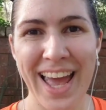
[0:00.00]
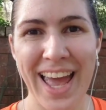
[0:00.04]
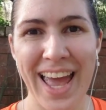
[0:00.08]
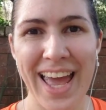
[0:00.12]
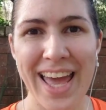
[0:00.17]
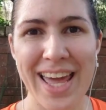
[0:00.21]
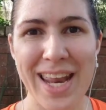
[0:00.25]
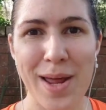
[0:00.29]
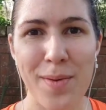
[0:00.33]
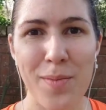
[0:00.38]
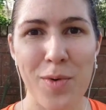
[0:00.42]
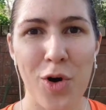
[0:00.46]

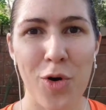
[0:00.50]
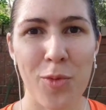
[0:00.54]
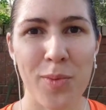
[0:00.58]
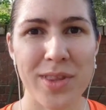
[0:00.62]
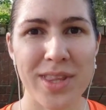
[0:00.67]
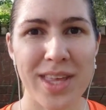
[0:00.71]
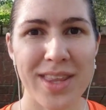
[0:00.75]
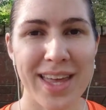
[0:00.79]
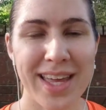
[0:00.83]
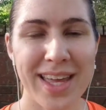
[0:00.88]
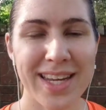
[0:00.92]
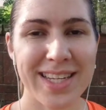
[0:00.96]
and I'm
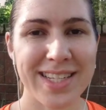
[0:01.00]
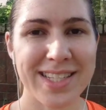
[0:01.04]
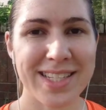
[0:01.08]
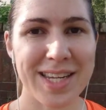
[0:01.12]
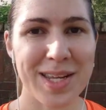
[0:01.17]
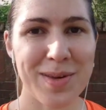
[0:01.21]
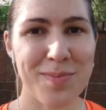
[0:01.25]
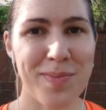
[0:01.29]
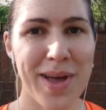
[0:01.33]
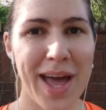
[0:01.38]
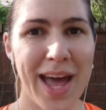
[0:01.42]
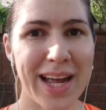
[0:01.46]
hoping that that doesn't
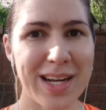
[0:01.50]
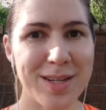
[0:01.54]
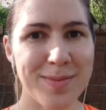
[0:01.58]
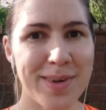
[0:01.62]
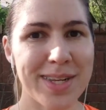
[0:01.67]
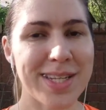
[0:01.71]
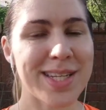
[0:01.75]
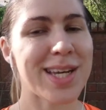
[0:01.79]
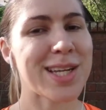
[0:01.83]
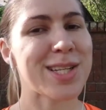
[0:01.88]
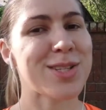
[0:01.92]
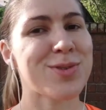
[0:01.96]
impact my
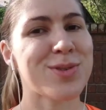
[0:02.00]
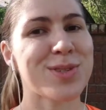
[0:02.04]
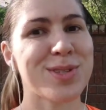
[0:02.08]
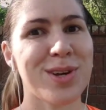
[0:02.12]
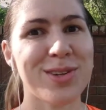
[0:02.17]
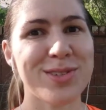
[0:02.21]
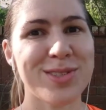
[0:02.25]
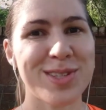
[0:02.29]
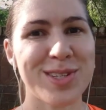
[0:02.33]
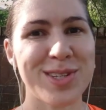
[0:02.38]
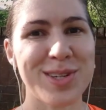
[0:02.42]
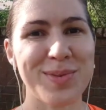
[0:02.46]
test
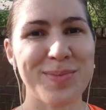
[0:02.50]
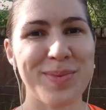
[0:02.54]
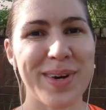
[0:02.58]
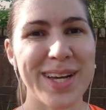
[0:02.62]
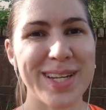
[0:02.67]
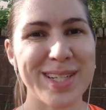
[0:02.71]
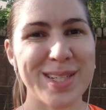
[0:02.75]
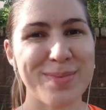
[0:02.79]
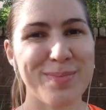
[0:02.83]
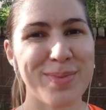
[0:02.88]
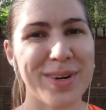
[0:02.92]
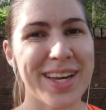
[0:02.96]
results too
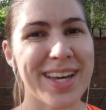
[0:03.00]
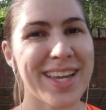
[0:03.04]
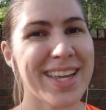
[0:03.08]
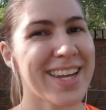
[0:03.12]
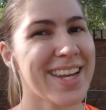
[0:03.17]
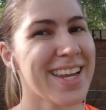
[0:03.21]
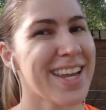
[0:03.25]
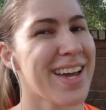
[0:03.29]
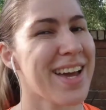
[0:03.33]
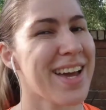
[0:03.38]
much, but